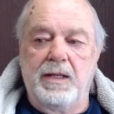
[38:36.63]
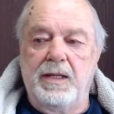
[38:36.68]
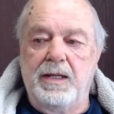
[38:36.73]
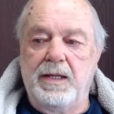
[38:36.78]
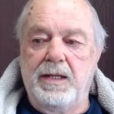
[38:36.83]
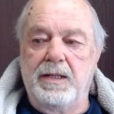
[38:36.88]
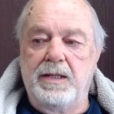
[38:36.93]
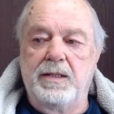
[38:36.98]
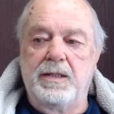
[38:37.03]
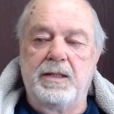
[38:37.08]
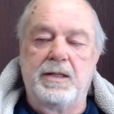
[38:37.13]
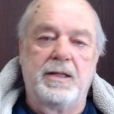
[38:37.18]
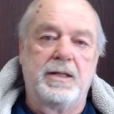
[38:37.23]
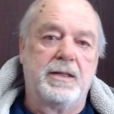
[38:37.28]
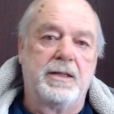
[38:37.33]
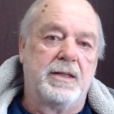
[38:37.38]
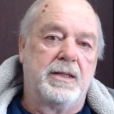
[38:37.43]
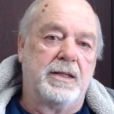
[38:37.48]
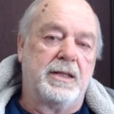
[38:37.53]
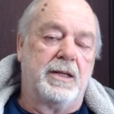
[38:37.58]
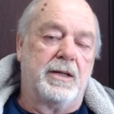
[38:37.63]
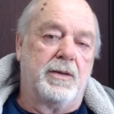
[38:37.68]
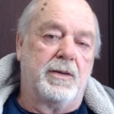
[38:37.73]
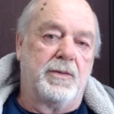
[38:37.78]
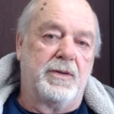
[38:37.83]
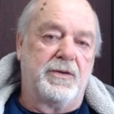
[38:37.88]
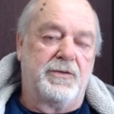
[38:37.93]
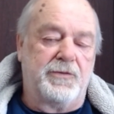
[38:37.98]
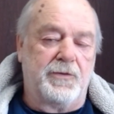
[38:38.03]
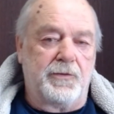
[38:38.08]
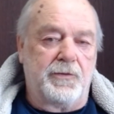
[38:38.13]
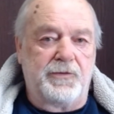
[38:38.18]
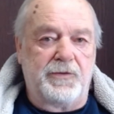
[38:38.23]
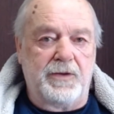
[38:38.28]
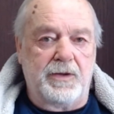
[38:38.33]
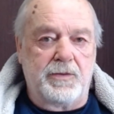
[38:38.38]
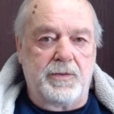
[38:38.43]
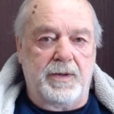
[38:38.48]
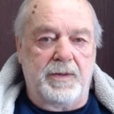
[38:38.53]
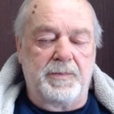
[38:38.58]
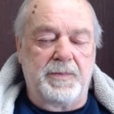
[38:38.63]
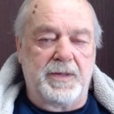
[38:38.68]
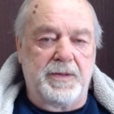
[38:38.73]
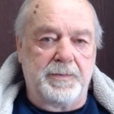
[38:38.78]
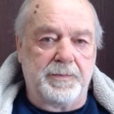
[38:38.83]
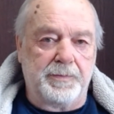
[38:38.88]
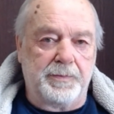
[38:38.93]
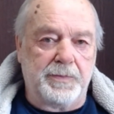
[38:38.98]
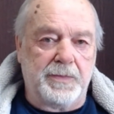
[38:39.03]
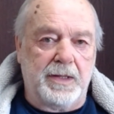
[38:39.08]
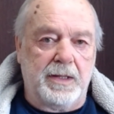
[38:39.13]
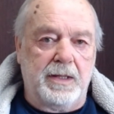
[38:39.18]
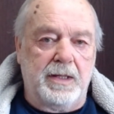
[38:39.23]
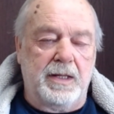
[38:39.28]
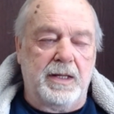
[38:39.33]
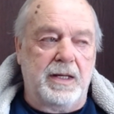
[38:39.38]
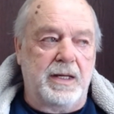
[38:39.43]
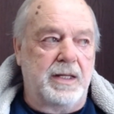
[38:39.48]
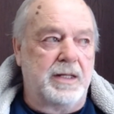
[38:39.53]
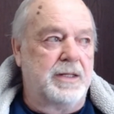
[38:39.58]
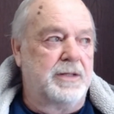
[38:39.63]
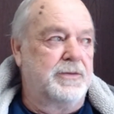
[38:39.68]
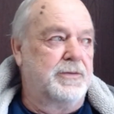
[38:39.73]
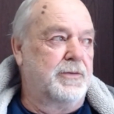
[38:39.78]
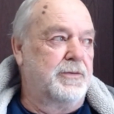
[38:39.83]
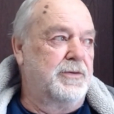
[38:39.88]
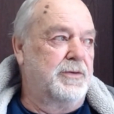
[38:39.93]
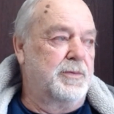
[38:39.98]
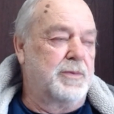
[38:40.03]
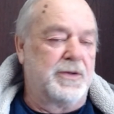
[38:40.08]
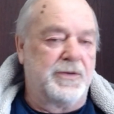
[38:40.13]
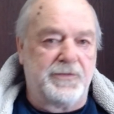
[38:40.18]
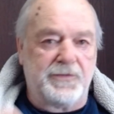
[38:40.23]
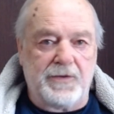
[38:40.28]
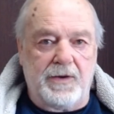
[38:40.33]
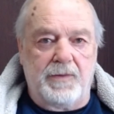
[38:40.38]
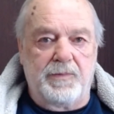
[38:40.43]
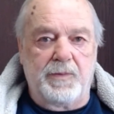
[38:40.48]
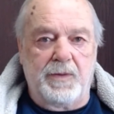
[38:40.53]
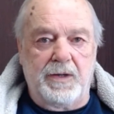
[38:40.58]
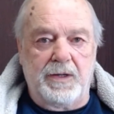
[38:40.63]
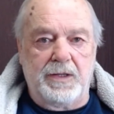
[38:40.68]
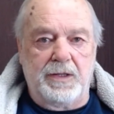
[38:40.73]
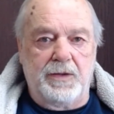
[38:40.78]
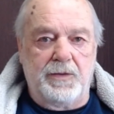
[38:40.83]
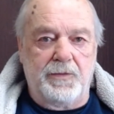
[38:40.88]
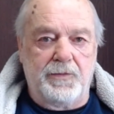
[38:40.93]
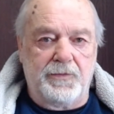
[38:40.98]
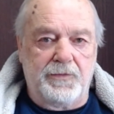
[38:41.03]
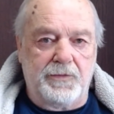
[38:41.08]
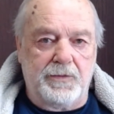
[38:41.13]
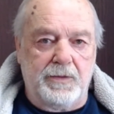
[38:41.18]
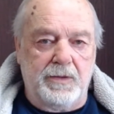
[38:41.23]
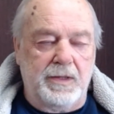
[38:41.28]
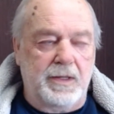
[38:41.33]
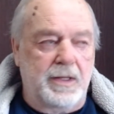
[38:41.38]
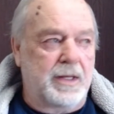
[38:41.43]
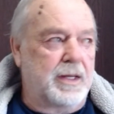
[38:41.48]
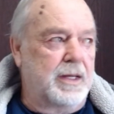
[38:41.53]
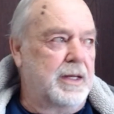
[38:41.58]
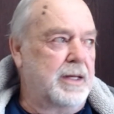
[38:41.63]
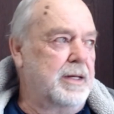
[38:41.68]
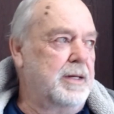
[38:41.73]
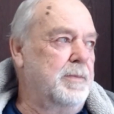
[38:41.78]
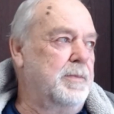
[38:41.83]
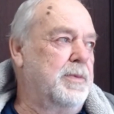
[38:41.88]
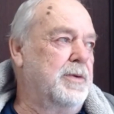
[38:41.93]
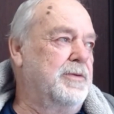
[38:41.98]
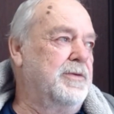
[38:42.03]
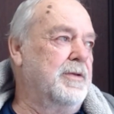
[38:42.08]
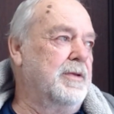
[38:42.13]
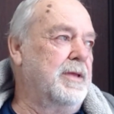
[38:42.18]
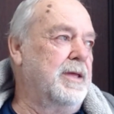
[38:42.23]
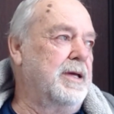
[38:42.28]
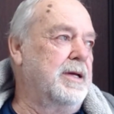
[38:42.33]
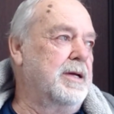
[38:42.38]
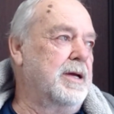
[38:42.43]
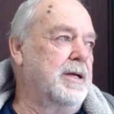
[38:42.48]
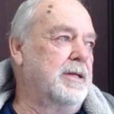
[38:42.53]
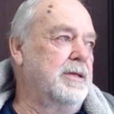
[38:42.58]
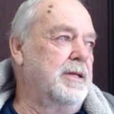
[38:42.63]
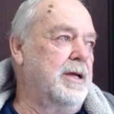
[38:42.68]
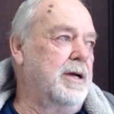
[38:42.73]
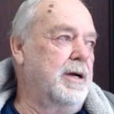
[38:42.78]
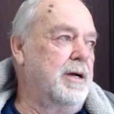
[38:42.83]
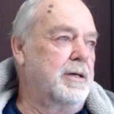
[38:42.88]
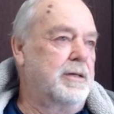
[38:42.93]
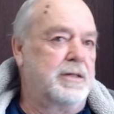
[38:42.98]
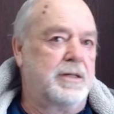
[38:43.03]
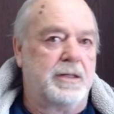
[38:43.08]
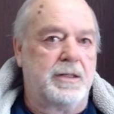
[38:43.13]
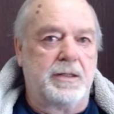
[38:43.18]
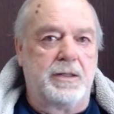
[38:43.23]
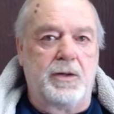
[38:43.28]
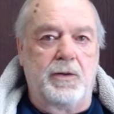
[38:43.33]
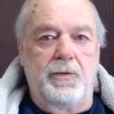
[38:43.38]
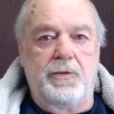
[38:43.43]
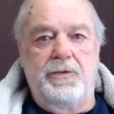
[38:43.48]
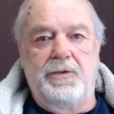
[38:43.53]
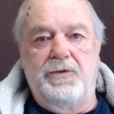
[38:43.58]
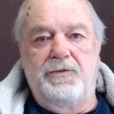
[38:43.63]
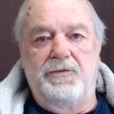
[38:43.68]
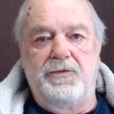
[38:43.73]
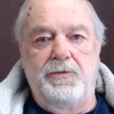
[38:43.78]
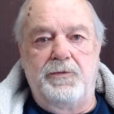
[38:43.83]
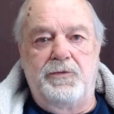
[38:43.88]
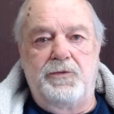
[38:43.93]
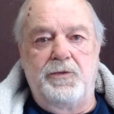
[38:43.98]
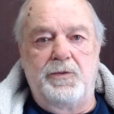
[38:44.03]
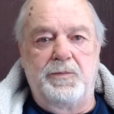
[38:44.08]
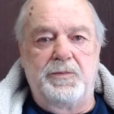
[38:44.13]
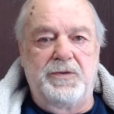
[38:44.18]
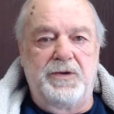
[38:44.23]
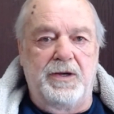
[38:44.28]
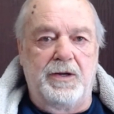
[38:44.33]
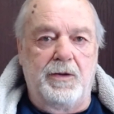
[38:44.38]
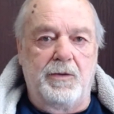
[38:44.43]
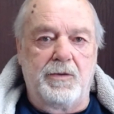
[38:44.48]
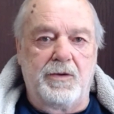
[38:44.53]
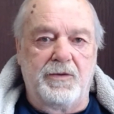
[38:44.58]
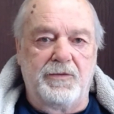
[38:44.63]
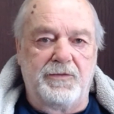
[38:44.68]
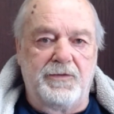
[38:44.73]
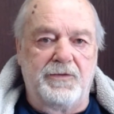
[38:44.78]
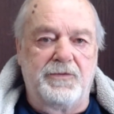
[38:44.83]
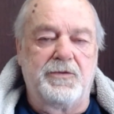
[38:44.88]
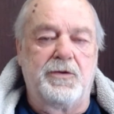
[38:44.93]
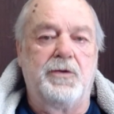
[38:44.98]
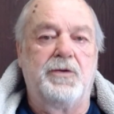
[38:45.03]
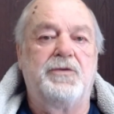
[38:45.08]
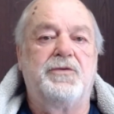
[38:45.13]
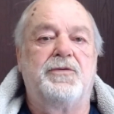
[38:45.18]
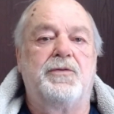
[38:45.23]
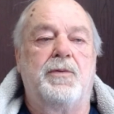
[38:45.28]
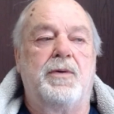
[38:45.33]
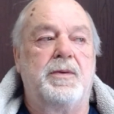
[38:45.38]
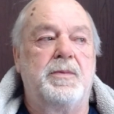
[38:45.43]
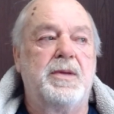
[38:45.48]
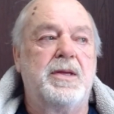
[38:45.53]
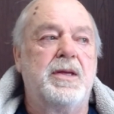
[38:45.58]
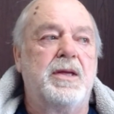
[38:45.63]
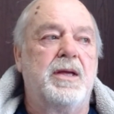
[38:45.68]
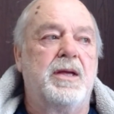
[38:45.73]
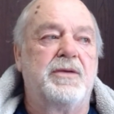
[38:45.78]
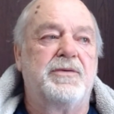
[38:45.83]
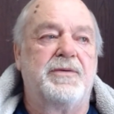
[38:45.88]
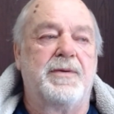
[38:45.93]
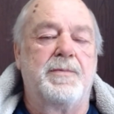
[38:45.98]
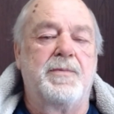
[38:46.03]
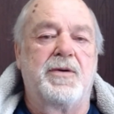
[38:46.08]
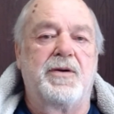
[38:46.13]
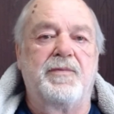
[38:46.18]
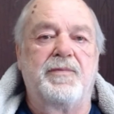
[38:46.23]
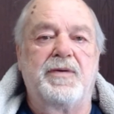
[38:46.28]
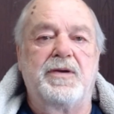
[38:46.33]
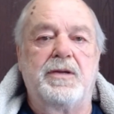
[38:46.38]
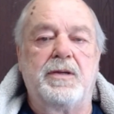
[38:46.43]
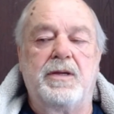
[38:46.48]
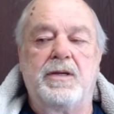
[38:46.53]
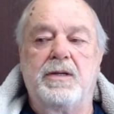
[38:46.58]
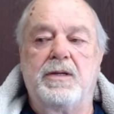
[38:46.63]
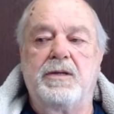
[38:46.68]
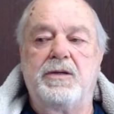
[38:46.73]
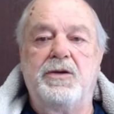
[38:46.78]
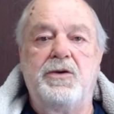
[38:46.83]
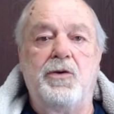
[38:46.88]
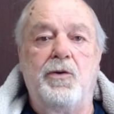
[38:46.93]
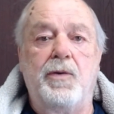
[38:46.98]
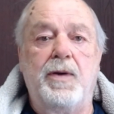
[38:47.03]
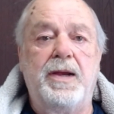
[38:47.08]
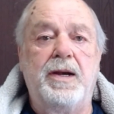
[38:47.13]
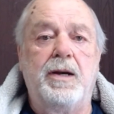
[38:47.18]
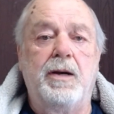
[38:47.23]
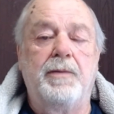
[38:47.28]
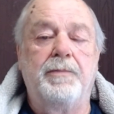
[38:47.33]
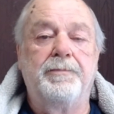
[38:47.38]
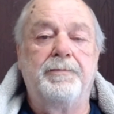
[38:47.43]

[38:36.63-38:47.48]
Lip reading: and it shows the equipment, and it shows you what software to use, and it puts a link on there to go to this YouTube channel because it's good. So I'm somewhat of a curator,